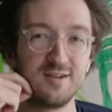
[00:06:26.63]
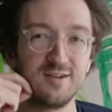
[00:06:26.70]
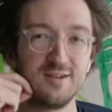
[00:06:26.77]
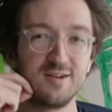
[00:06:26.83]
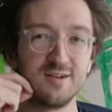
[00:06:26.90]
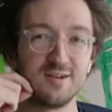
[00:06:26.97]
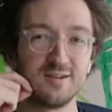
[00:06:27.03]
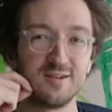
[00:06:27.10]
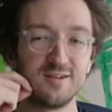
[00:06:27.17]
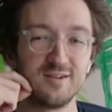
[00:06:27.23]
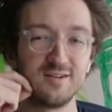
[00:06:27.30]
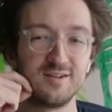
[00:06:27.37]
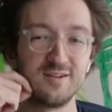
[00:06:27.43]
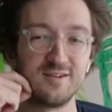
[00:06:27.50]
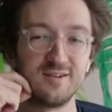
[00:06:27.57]

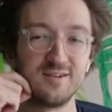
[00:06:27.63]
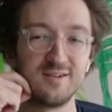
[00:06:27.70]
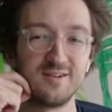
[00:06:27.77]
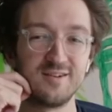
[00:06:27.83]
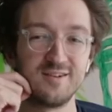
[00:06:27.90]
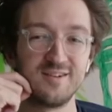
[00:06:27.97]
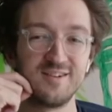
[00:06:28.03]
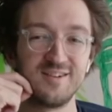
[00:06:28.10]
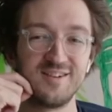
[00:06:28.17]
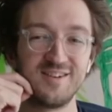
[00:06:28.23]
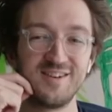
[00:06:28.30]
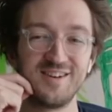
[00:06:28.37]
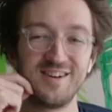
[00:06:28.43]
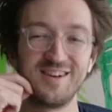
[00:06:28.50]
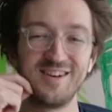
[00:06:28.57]

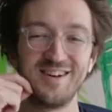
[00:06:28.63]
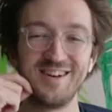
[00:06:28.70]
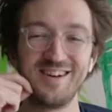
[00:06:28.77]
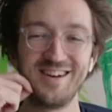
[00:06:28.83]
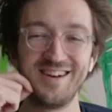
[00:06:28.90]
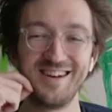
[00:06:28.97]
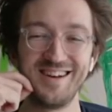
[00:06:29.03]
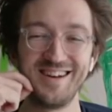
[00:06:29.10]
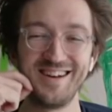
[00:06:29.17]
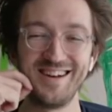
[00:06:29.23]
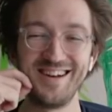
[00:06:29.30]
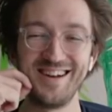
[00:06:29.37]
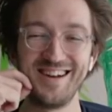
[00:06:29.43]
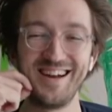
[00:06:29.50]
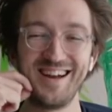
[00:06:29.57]

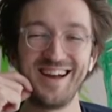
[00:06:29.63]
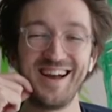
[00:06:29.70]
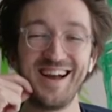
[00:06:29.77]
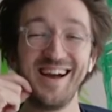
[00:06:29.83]
The person shown says nothing.